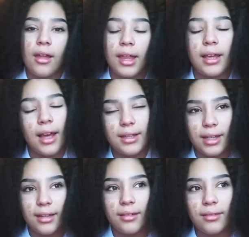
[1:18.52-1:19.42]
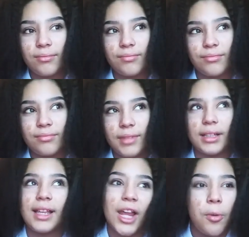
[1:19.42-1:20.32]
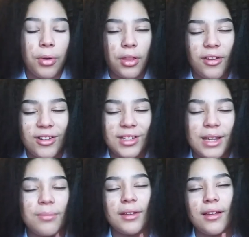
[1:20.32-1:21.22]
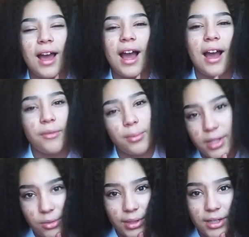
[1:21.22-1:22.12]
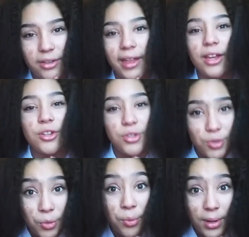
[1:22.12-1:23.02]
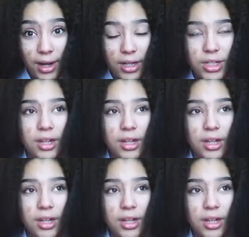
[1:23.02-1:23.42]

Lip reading: Like as in, I didn't get up on a Thursday, but I haven't missed a week. So thank you so much.